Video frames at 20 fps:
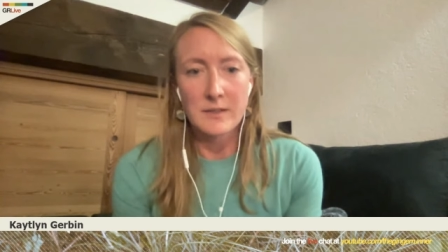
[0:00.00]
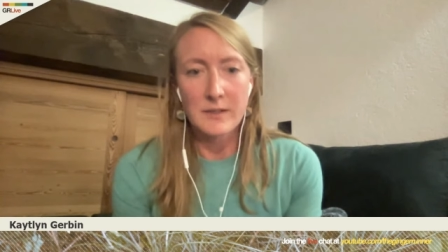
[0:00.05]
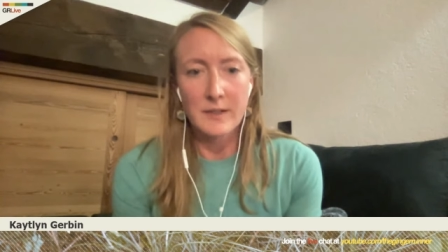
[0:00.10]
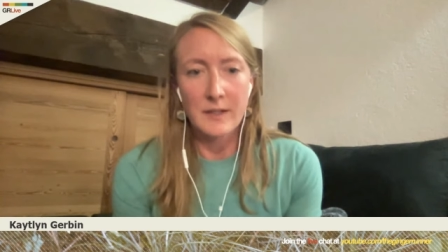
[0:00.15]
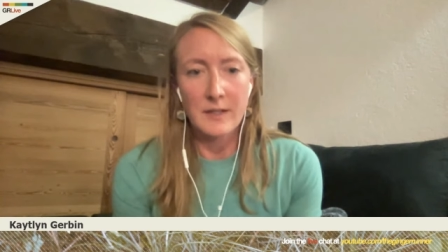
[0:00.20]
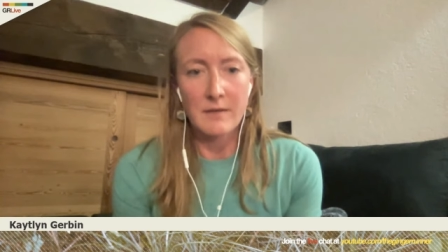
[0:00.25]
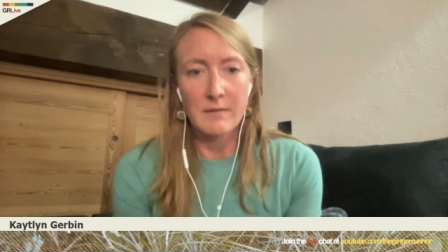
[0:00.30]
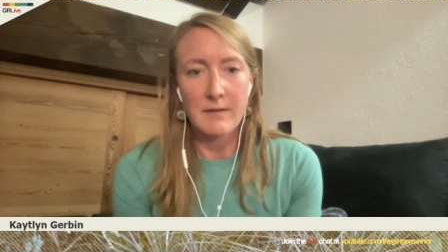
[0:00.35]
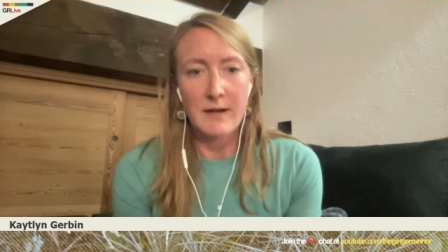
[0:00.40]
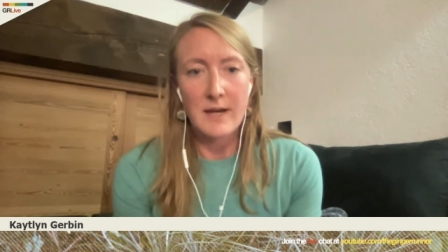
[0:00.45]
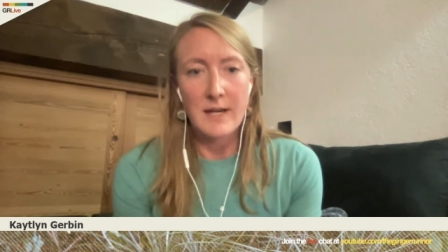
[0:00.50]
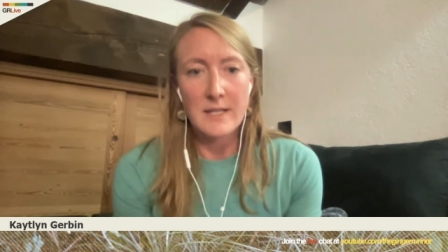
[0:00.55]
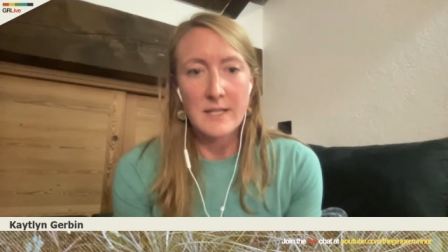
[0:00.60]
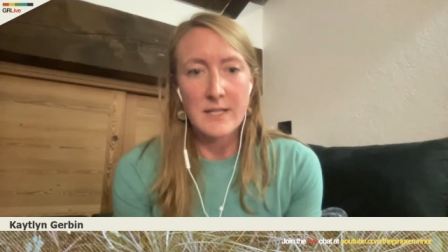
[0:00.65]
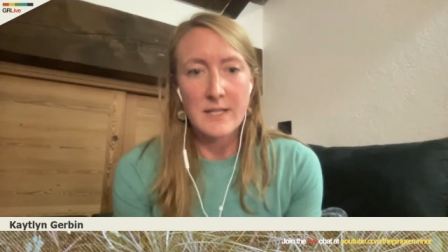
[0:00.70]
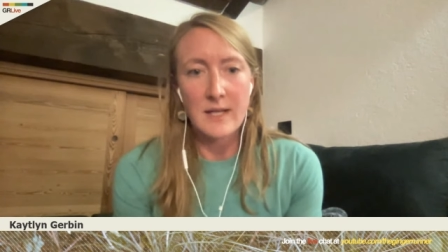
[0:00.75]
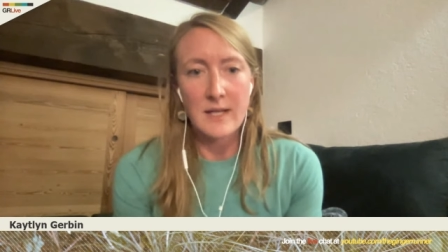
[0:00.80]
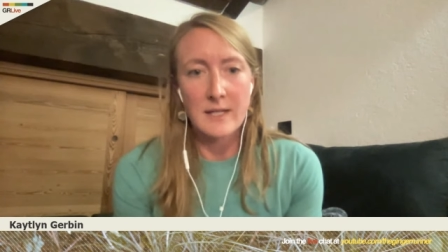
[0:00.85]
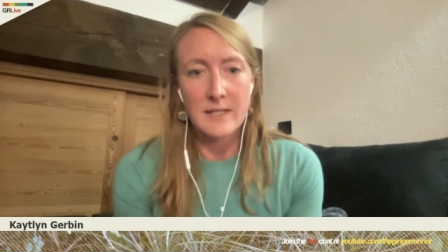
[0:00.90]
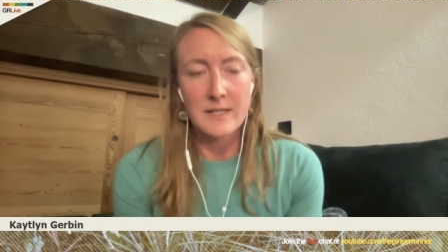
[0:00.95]
during the race.
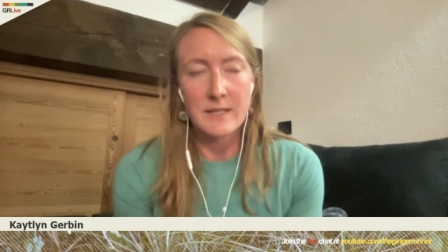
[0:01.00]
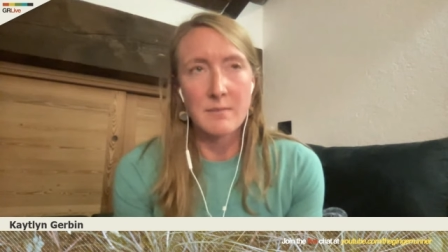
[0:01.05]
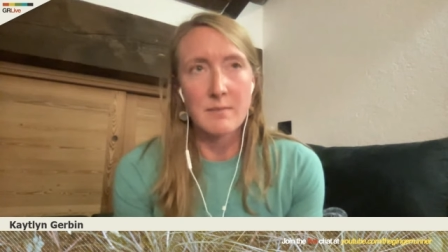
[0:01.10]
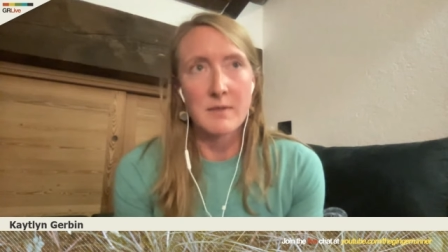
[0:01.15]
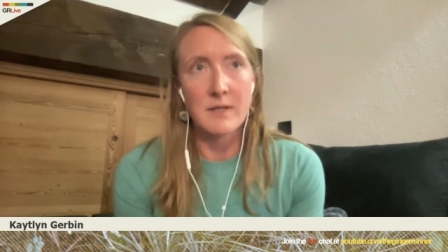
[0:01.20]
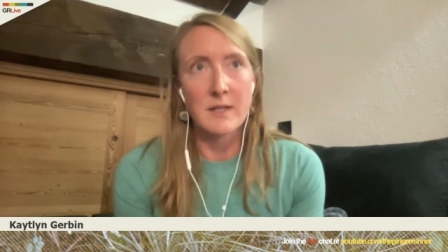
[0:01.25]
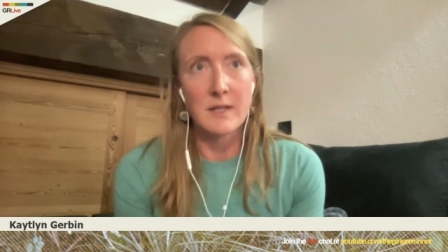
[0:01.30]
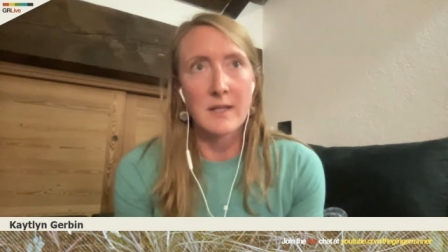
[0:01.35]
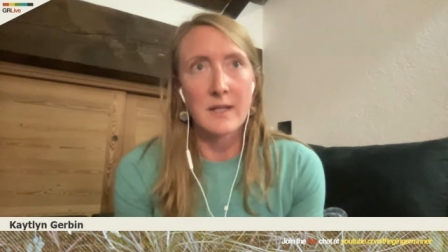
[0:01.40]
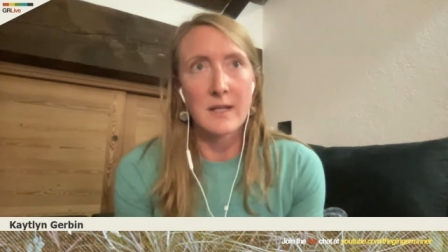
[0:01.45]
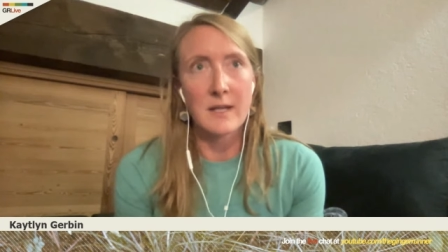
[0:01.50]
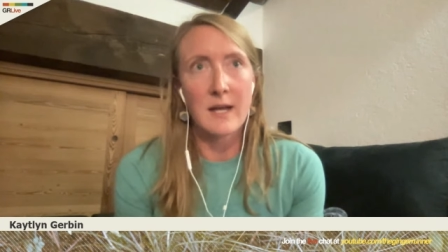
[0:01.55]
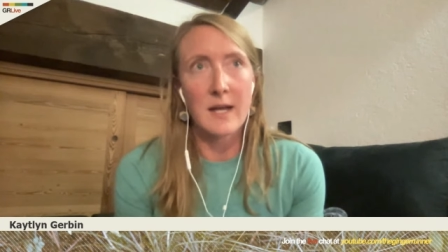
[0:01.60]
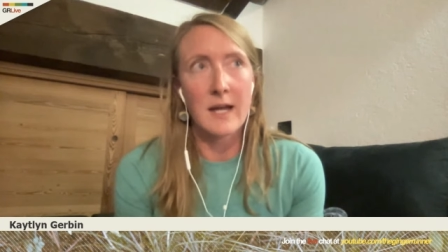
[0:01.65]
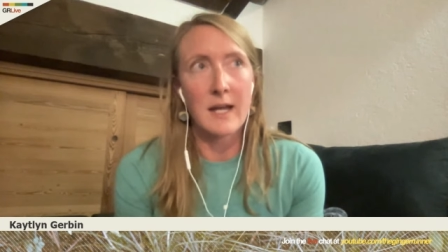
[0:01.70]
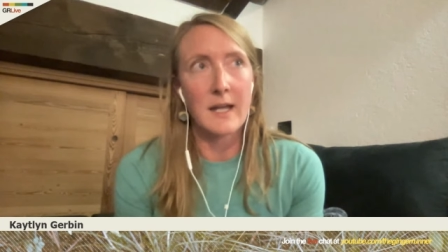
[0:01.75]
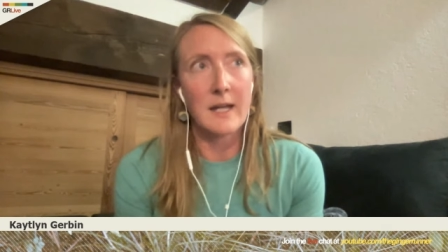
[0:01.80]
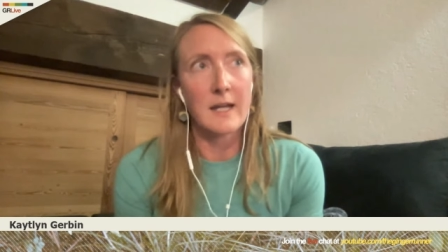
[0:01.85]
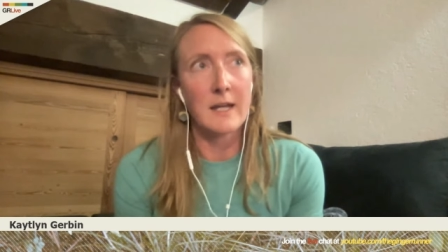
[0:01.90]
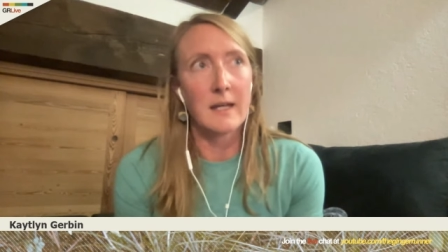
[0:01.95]
And that's something that
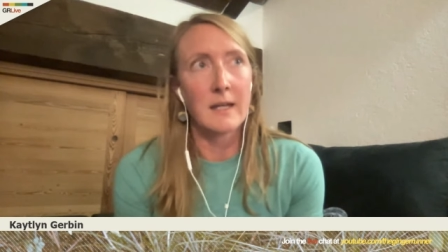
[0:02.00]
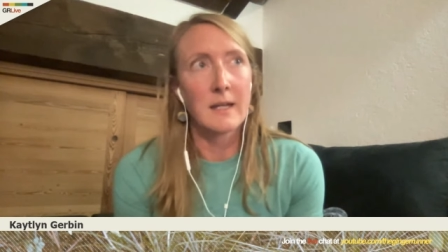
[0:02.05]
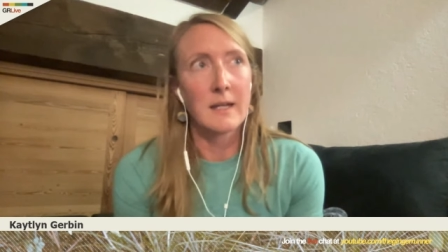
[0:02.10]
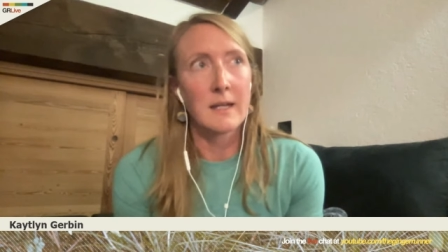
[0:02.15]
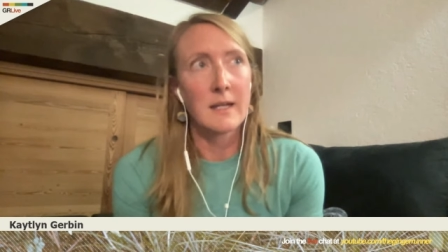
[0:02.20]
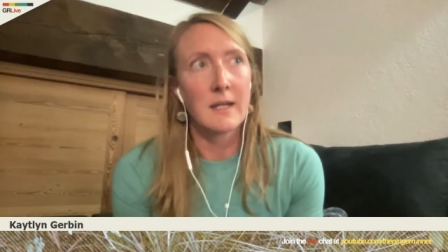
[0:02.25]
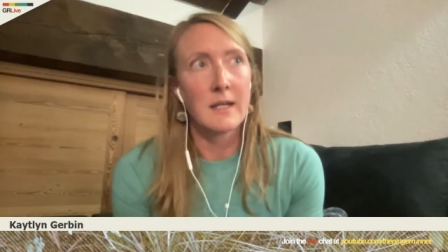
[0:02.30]
I,